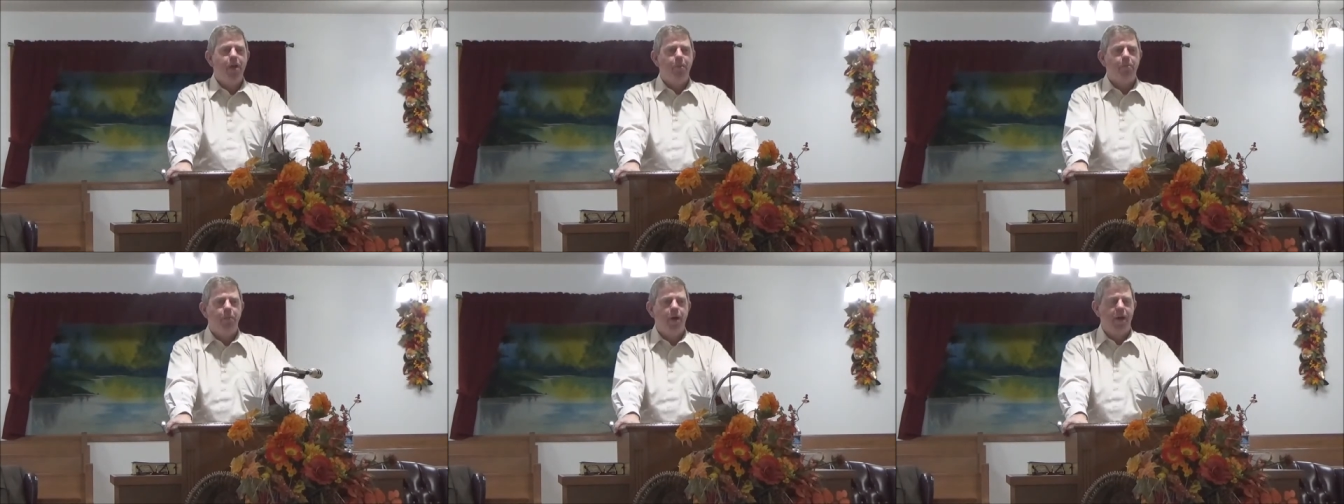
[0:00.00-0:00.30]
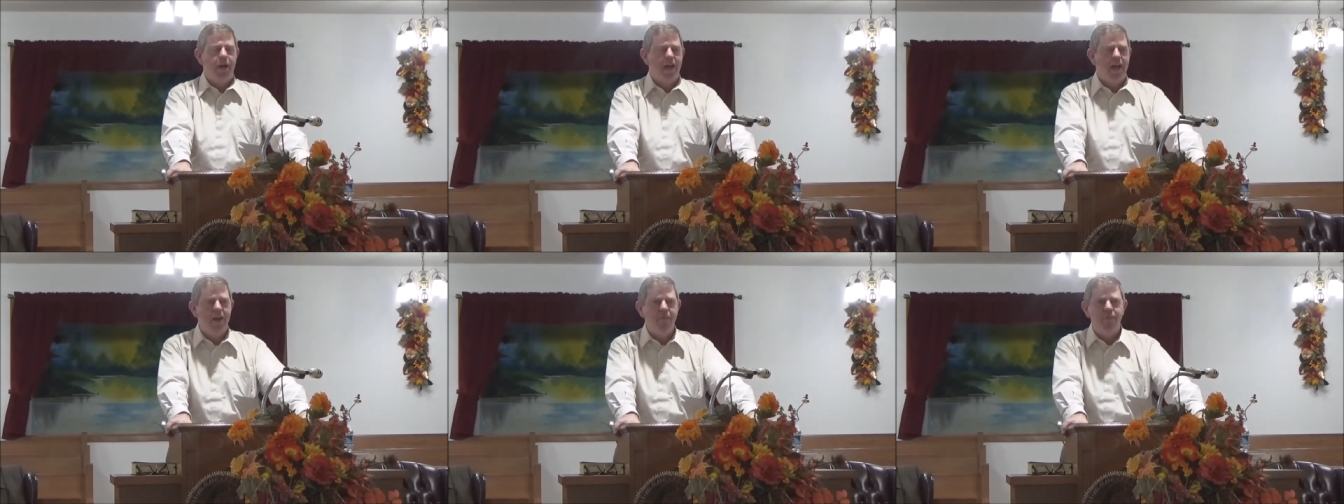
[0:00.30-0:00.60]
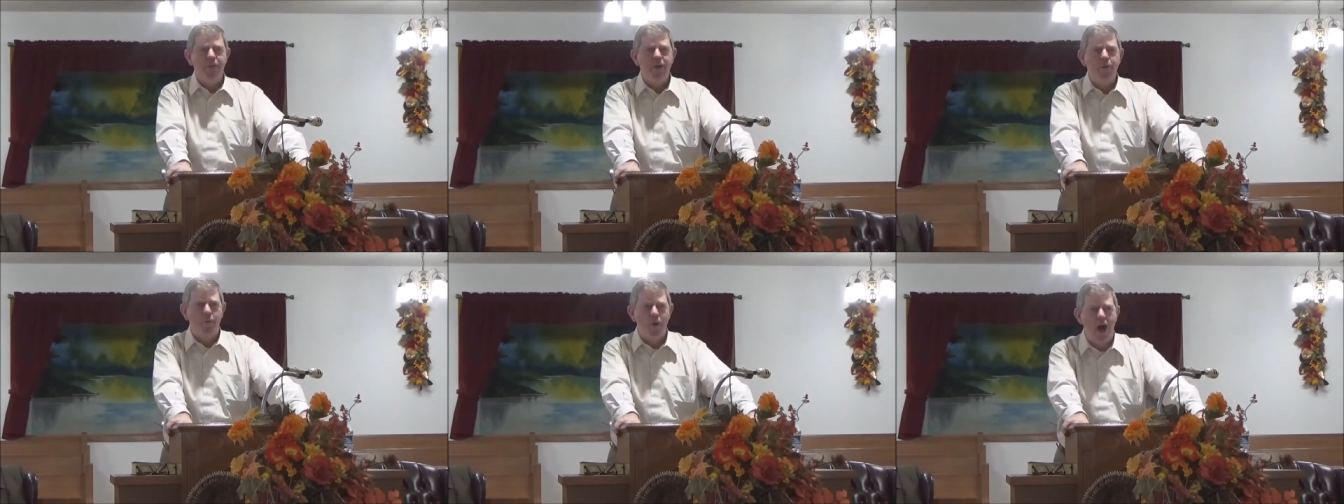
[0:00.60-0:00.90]
But
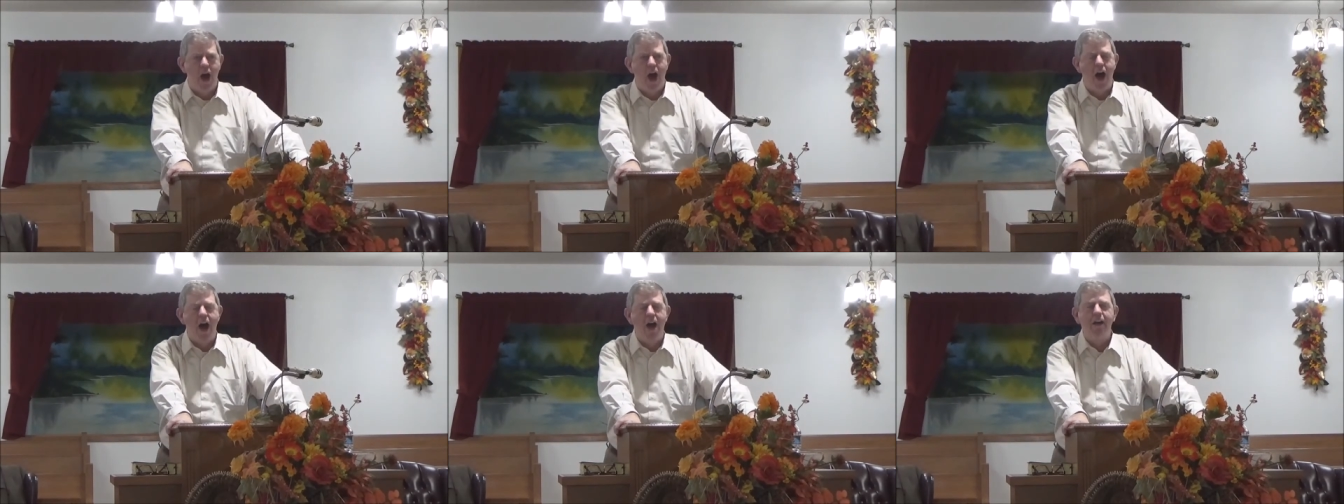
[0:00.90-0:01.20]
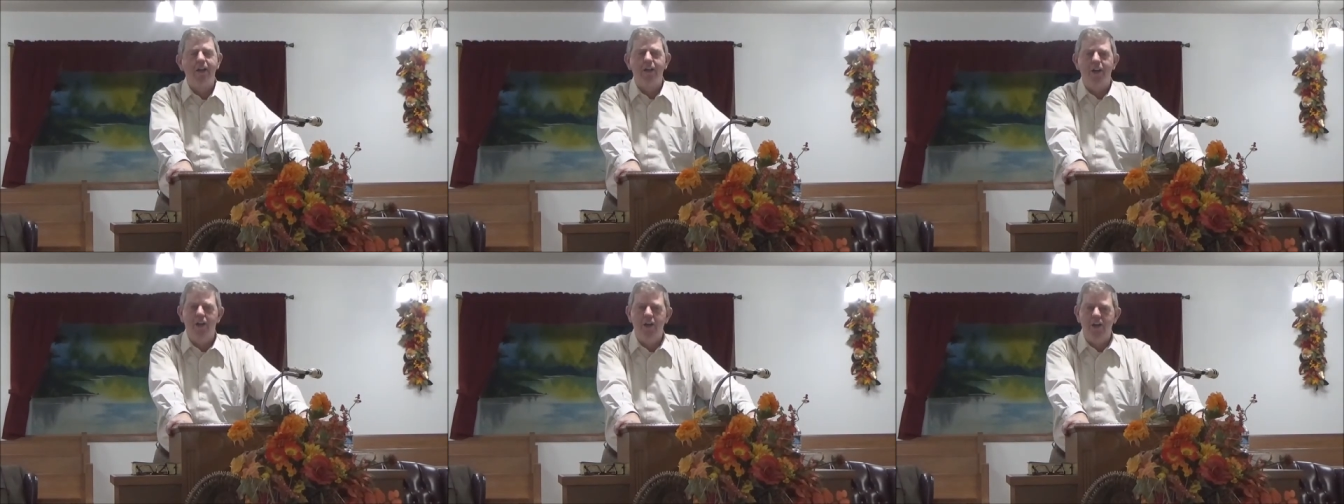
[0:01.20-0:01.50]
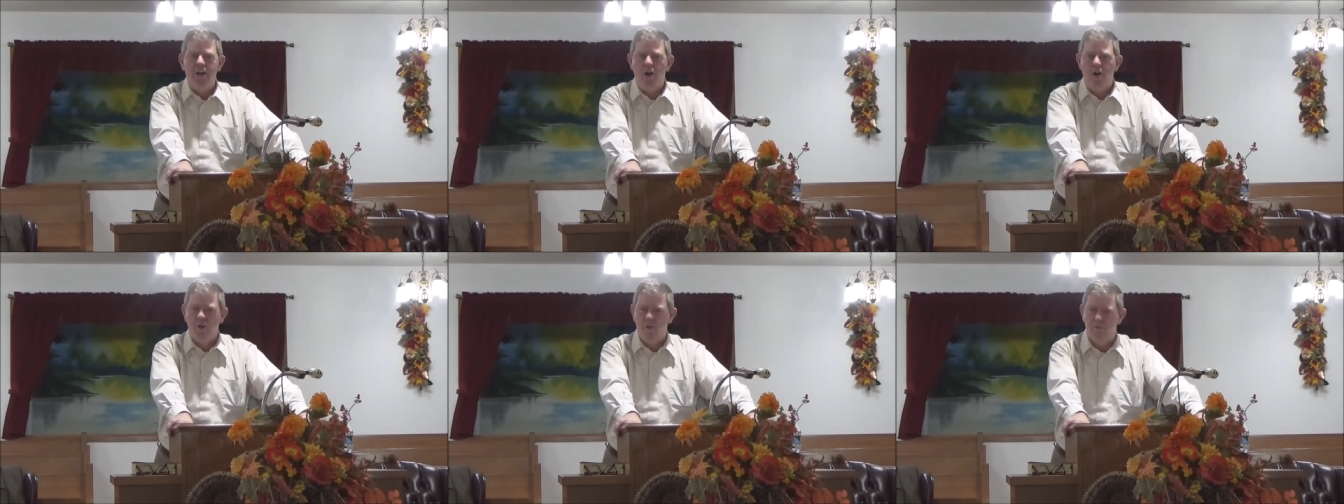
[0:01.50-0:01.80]
every
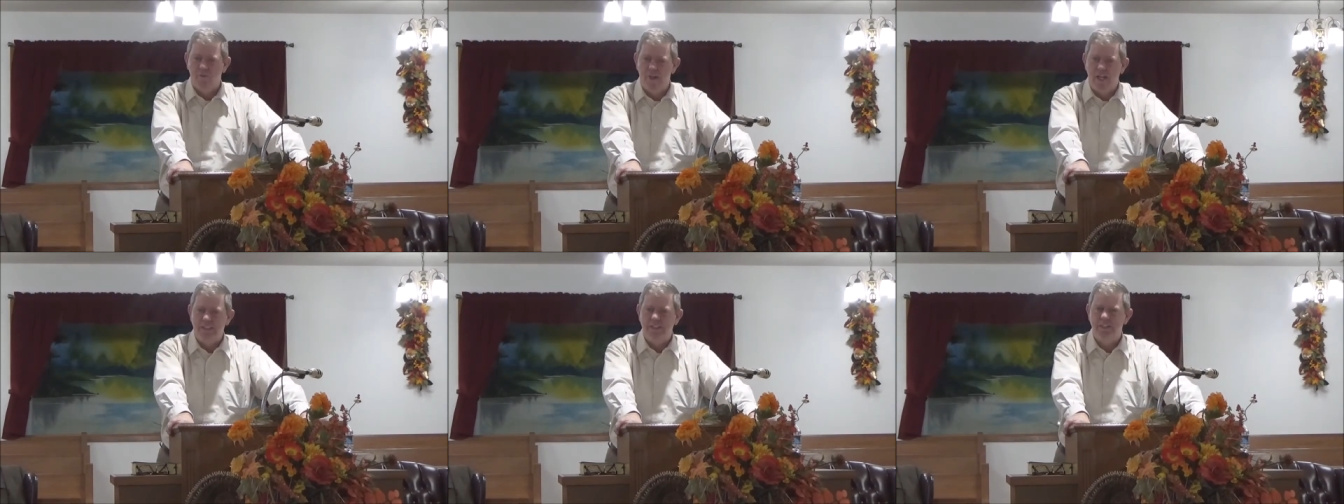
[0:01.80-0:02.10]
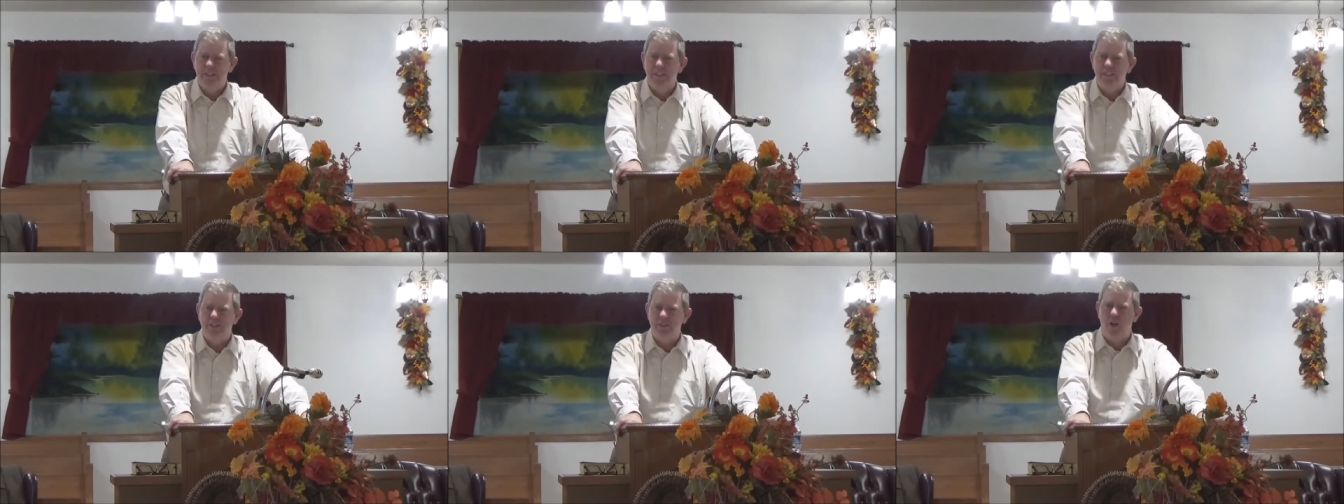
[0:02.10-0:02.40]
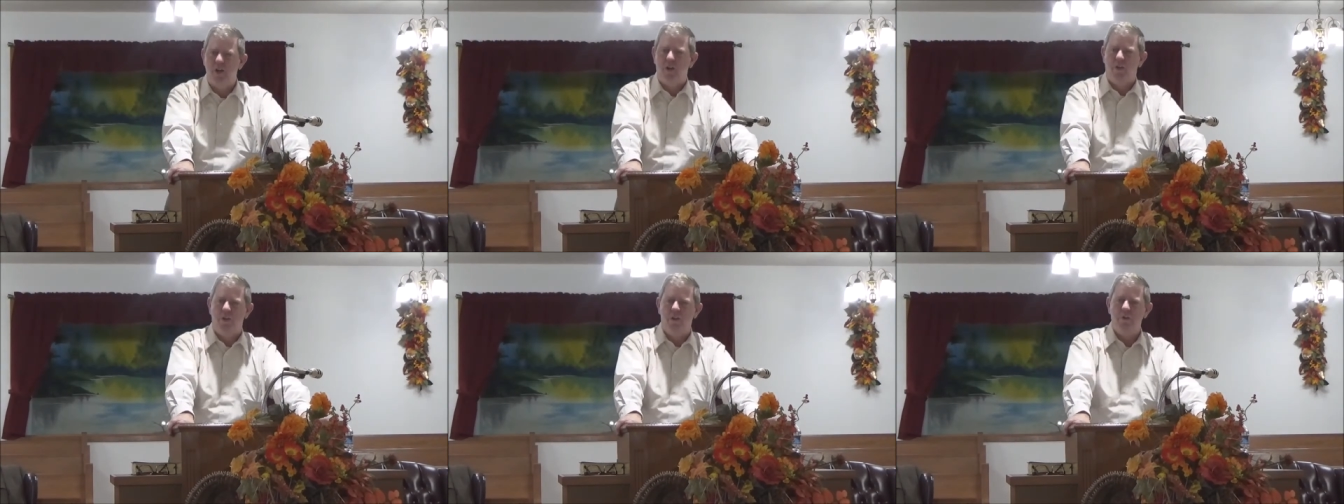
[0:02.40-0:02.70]
rock on the face of this
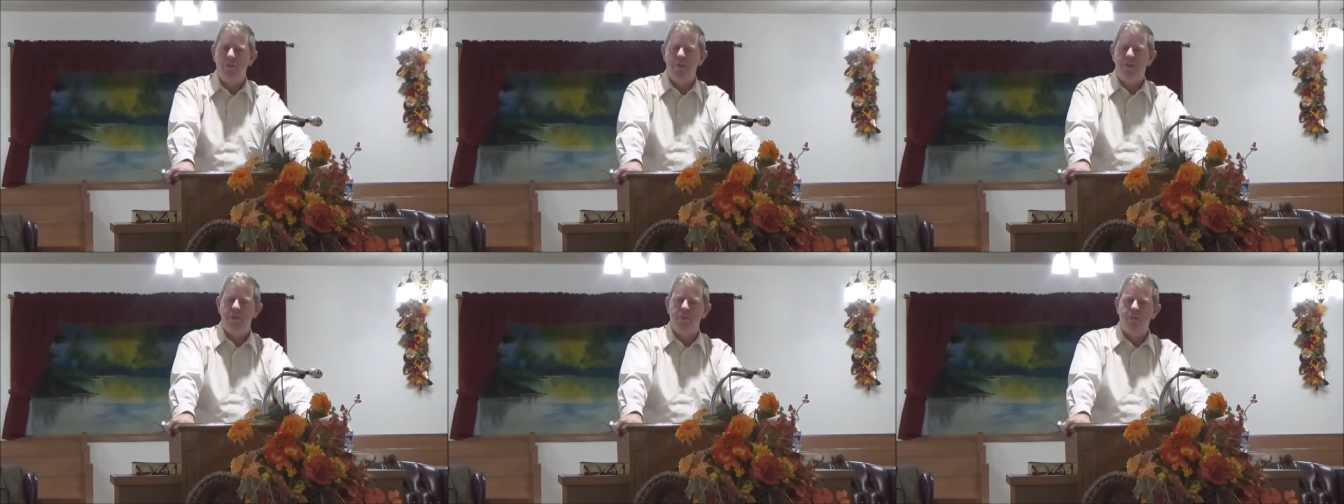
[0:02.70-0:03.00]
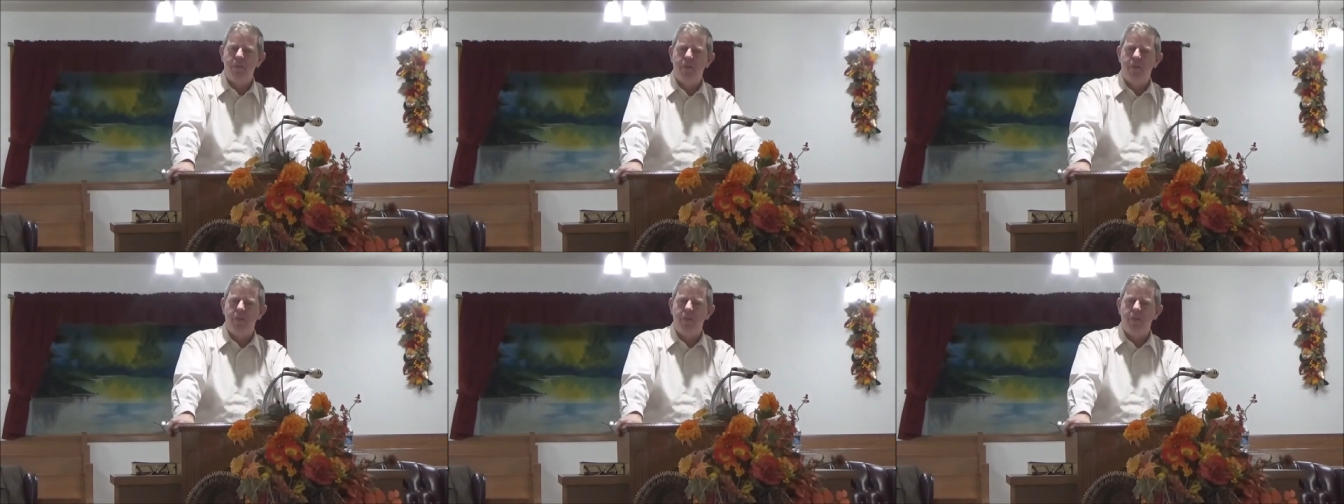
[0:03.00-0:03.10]
earth